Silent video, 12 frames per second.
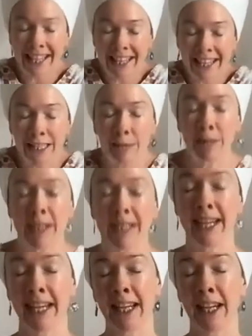in this
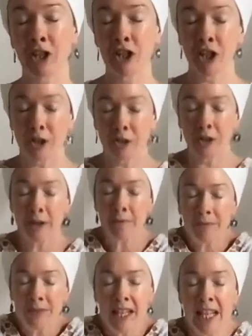particular chakra.
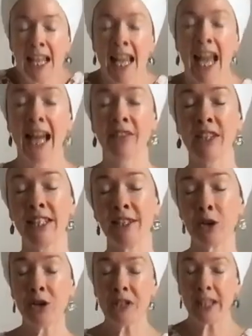And this
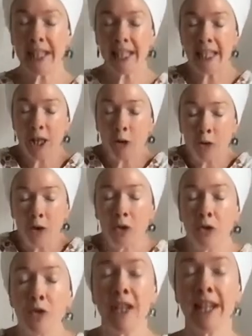Kundalini yoga
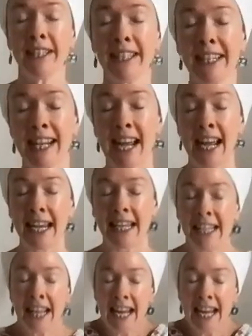kriya today